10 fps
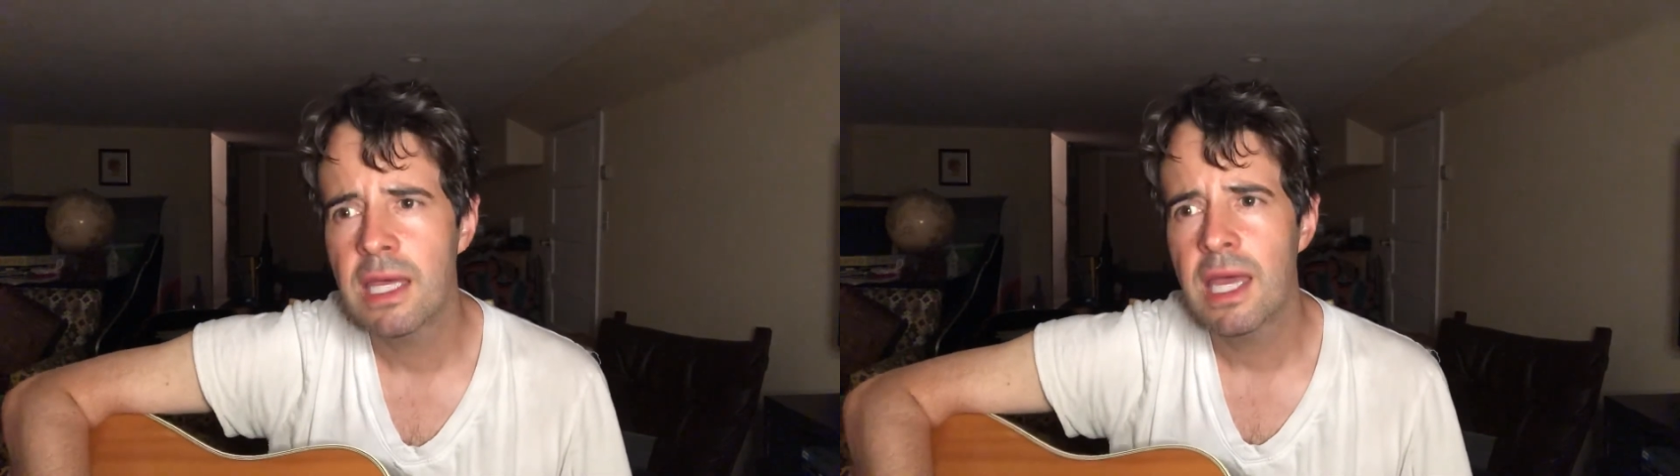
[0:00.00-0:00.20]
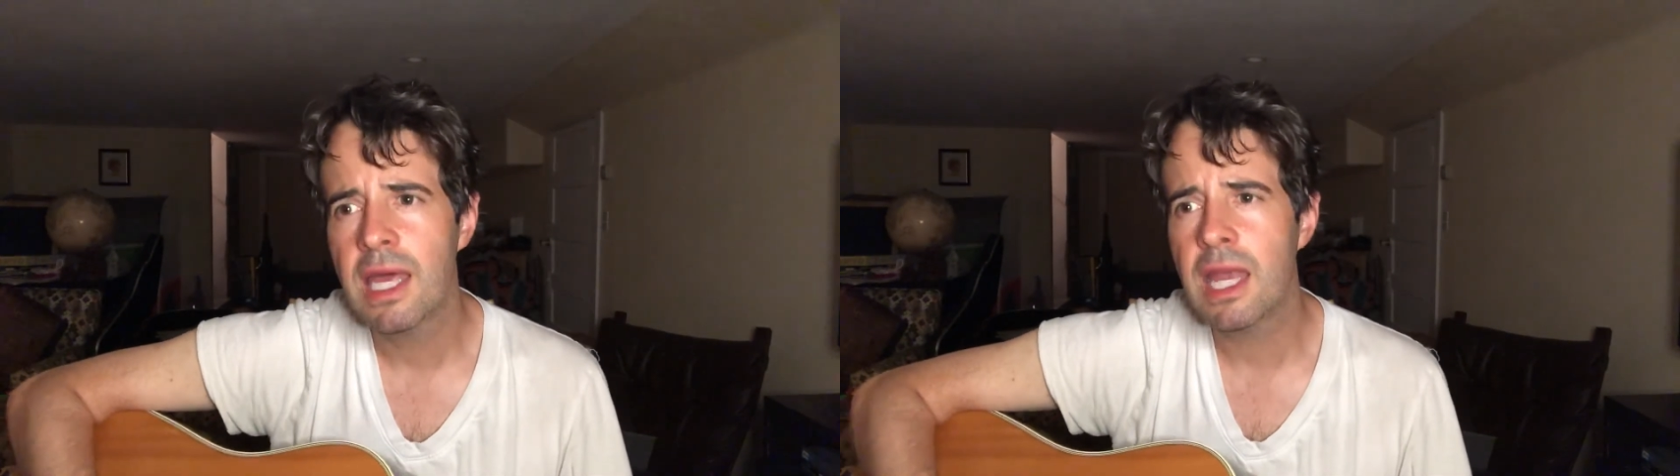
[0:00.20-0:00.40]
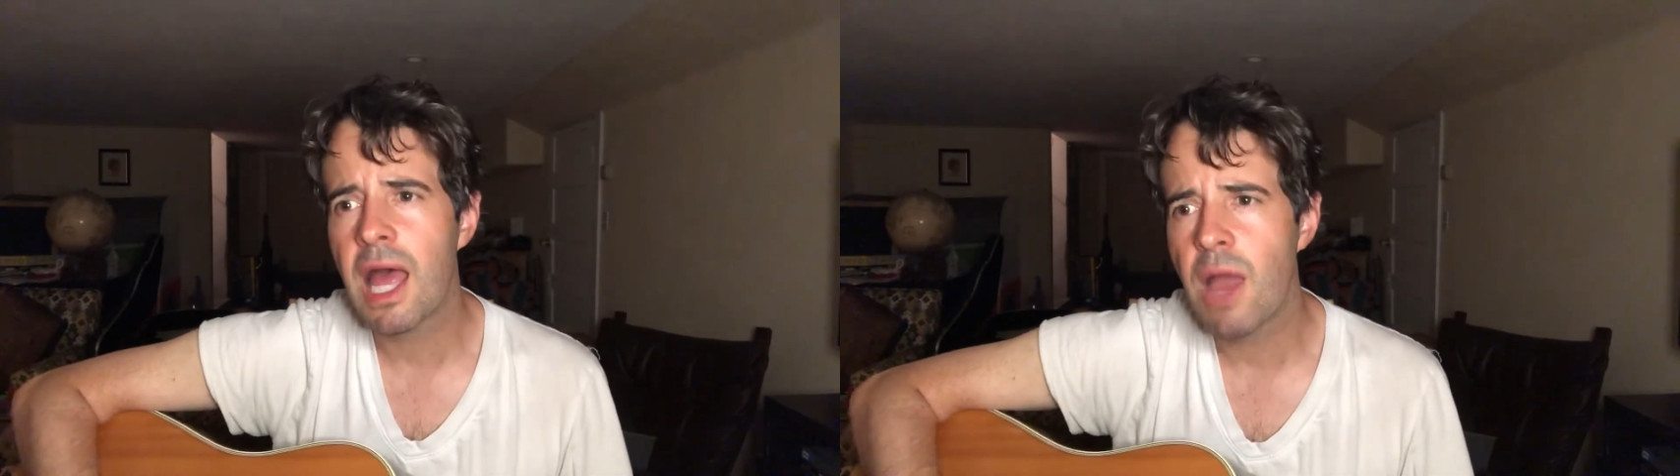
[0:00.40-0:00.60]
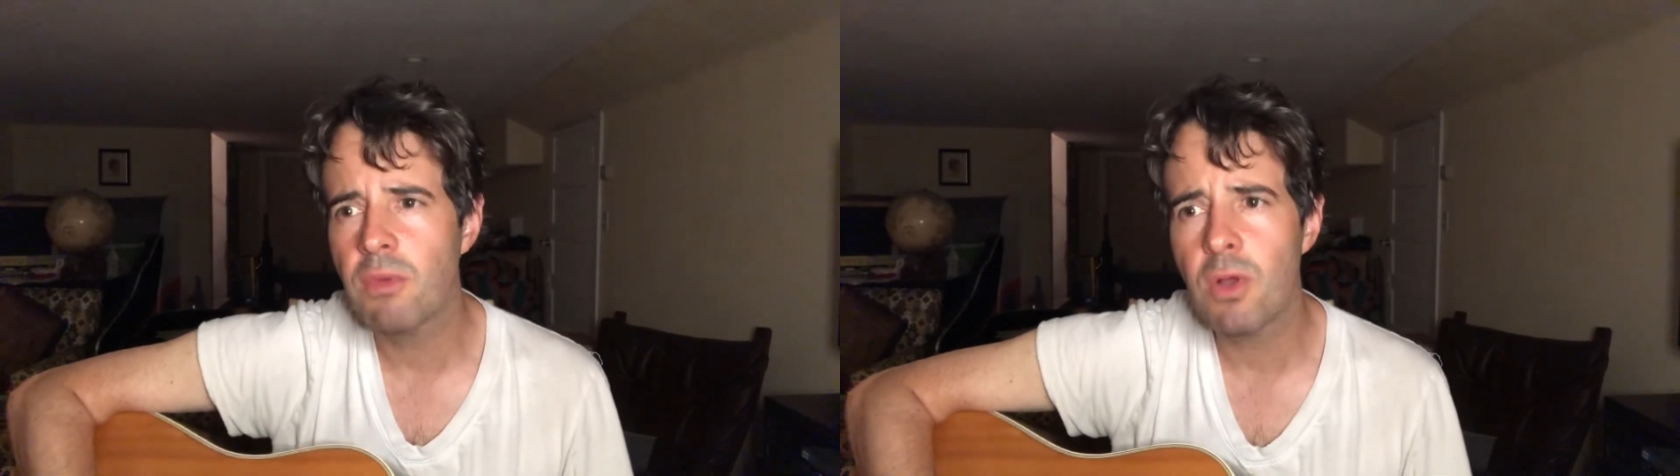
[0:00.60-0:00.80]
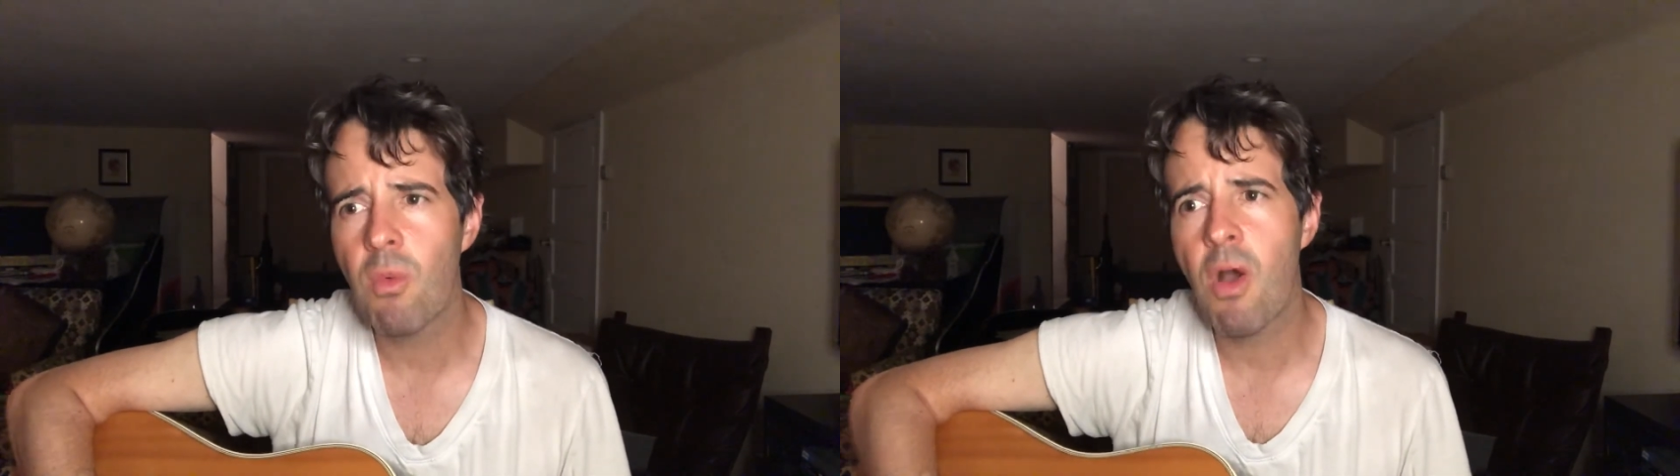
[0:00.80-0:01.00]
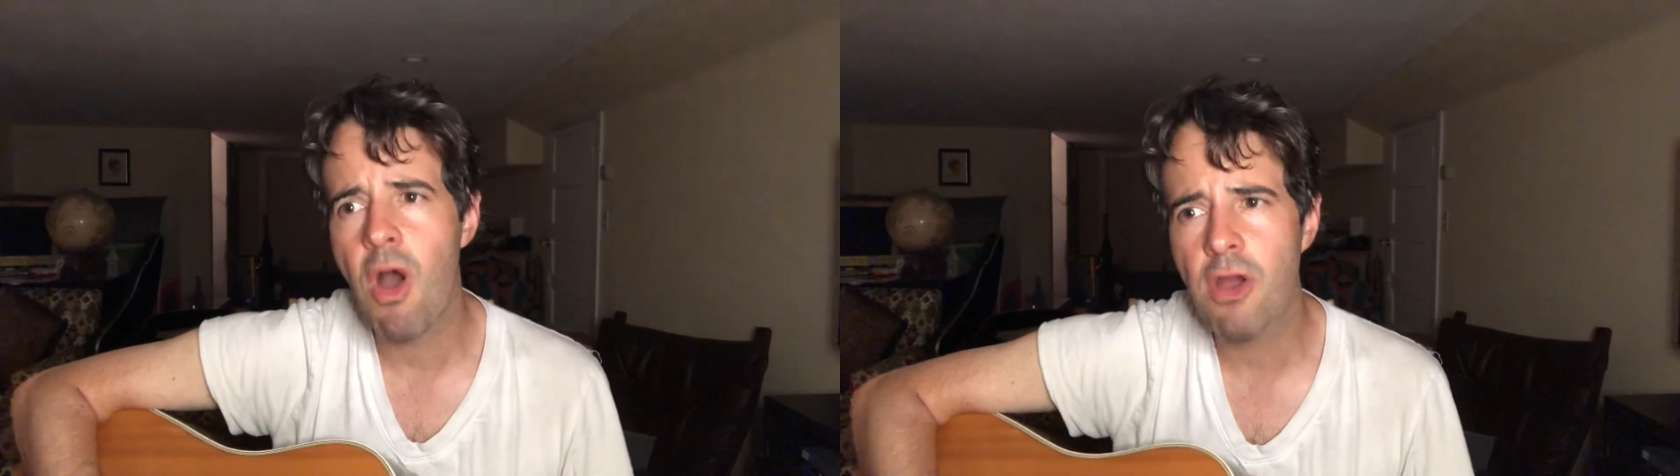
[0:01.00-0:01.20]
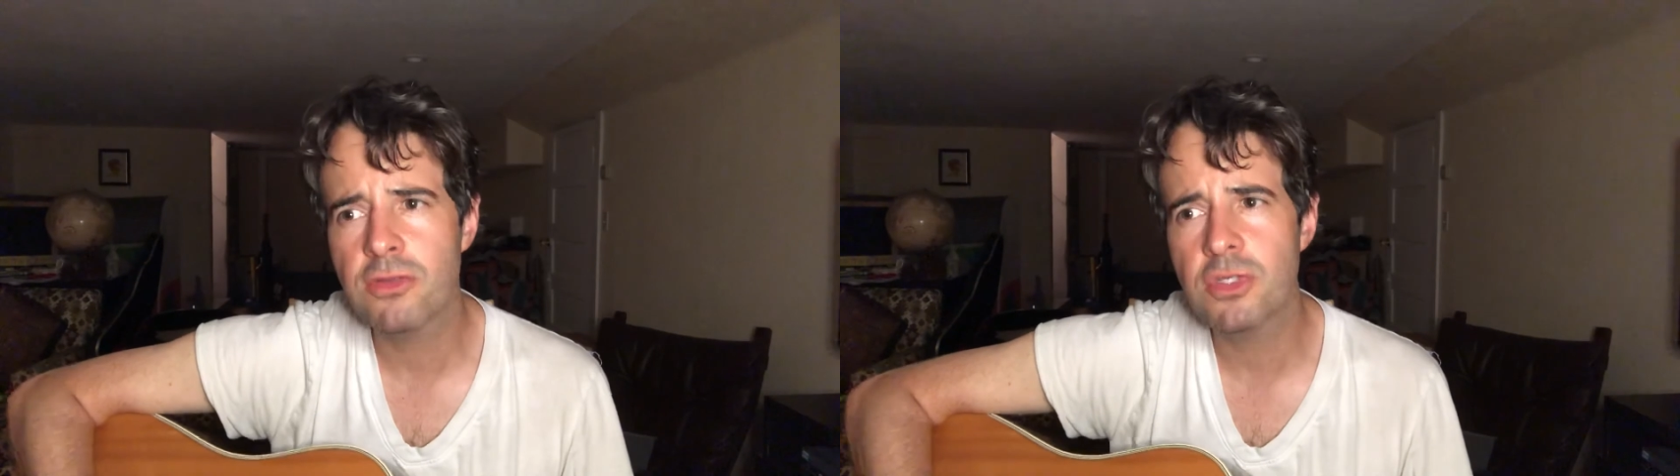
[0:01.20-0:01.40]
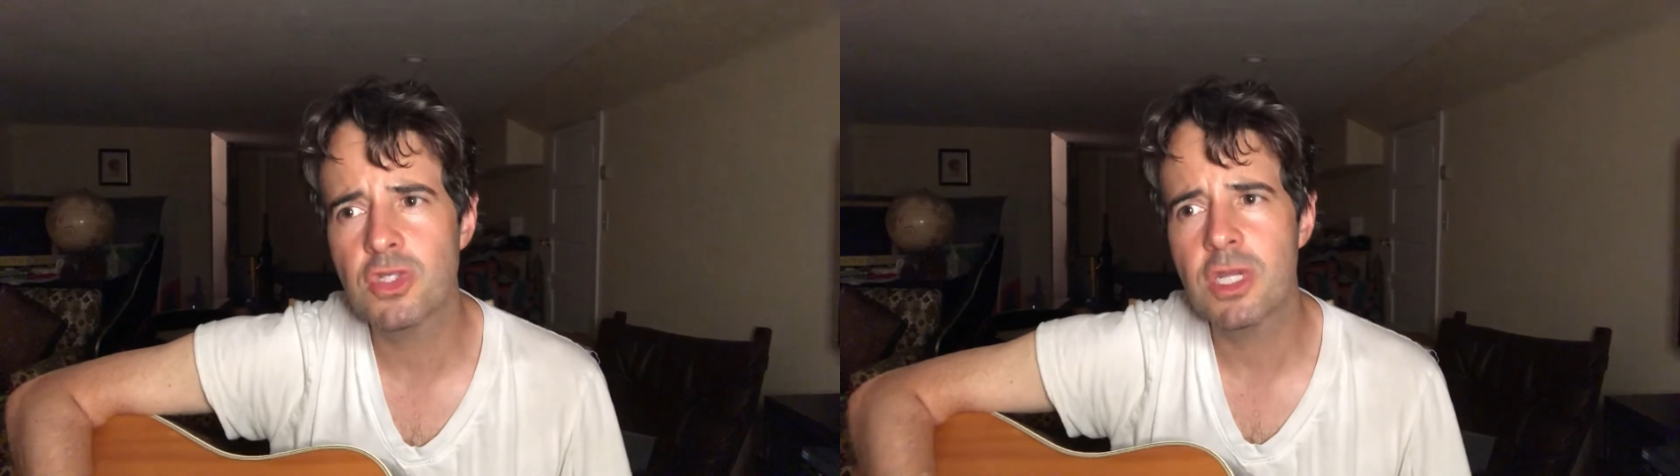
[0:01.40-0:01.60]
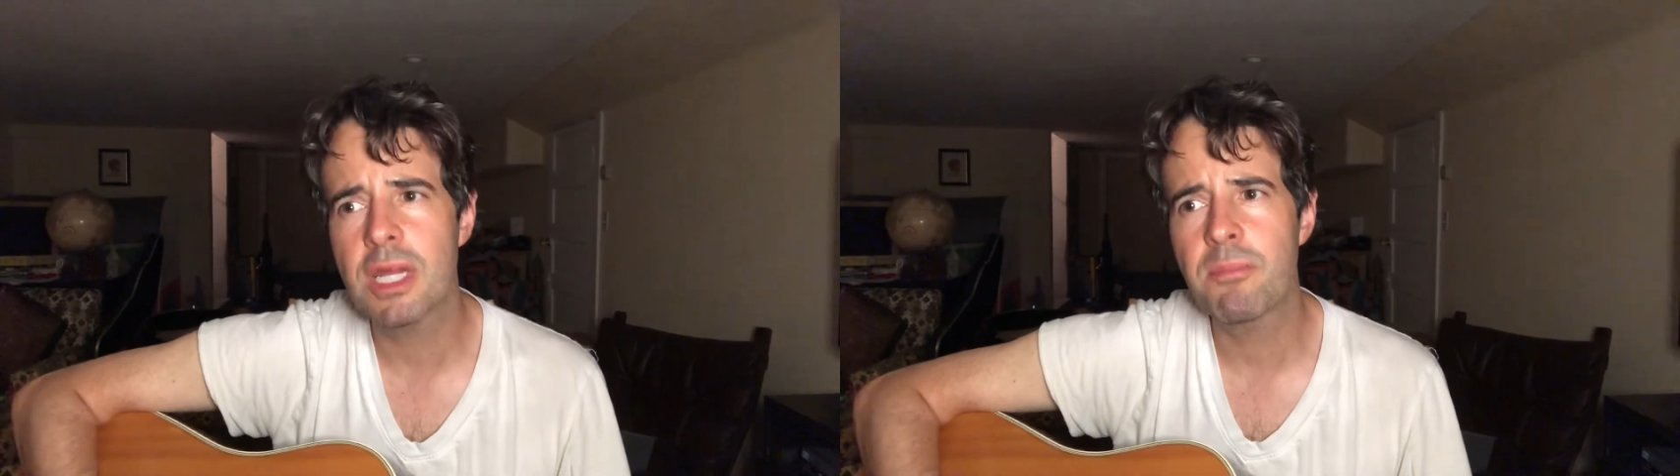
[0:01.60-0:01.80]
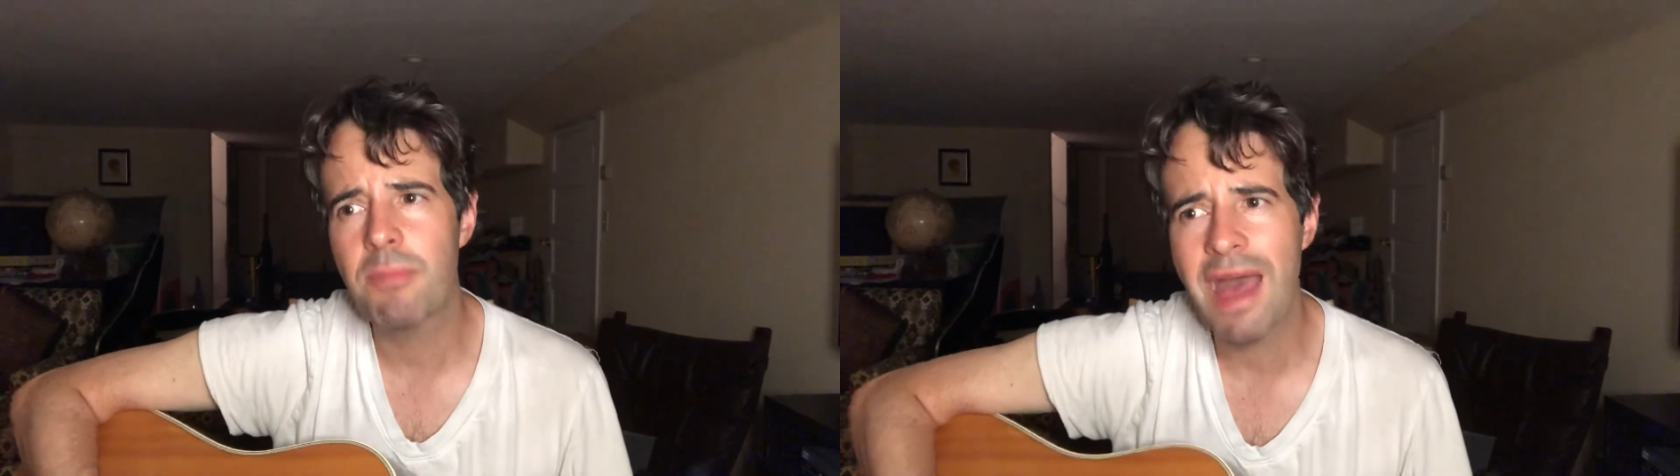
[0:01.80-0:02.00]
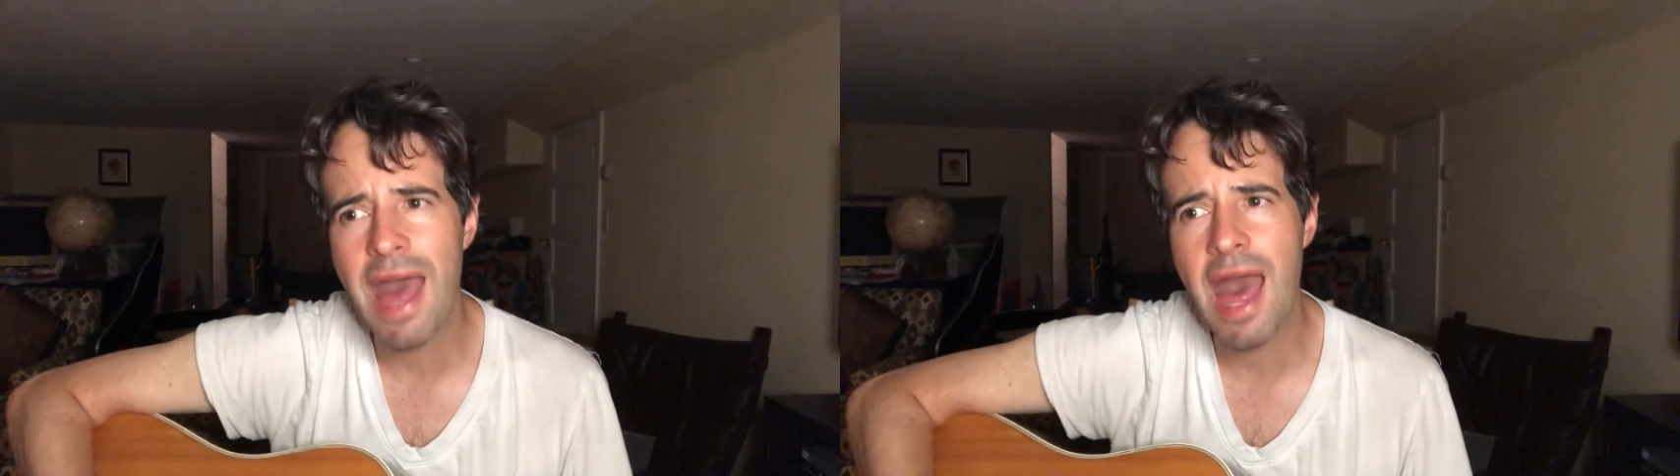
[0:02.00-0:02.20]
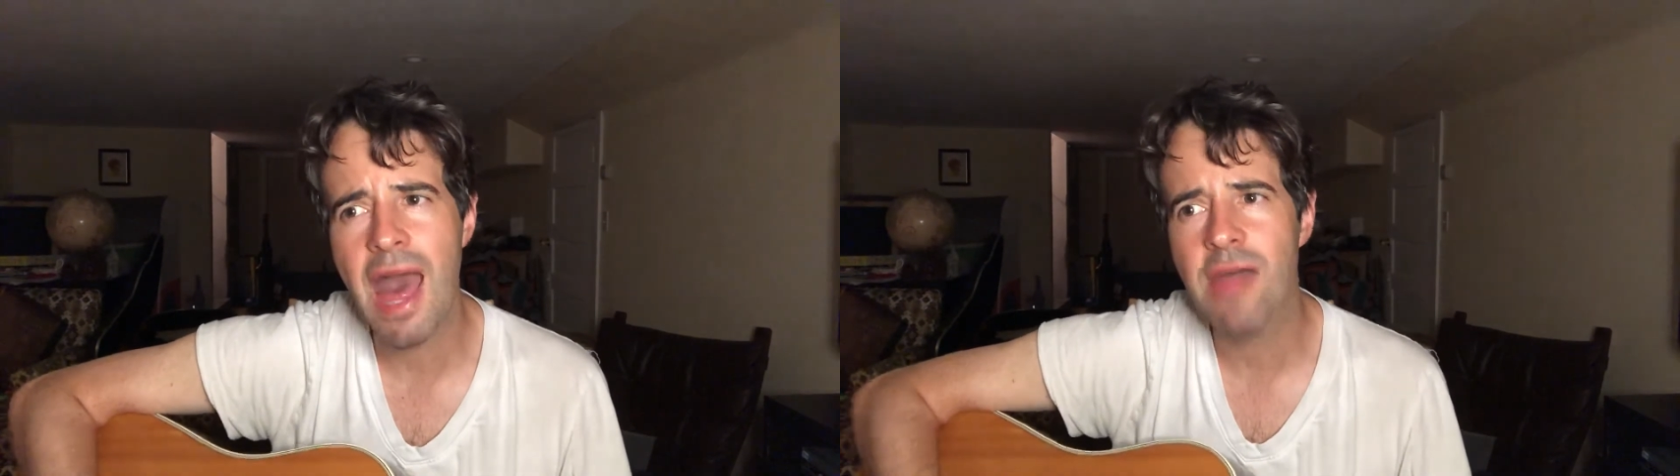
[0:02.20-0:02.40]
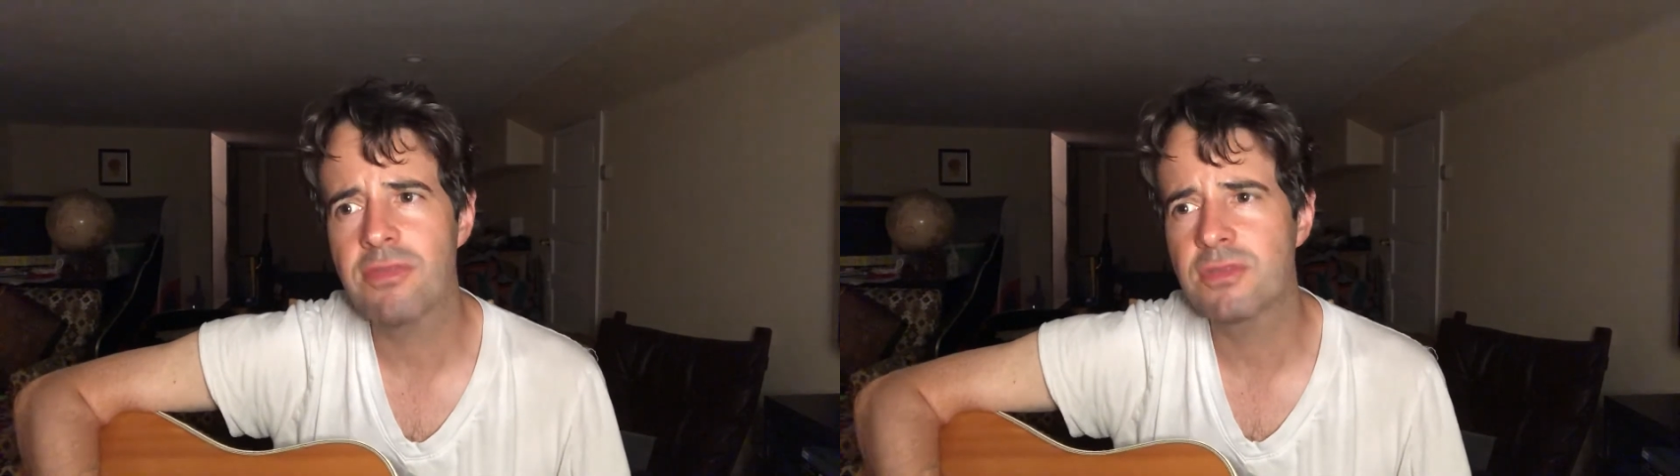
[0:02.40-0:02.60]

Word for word: and I will walk the straight path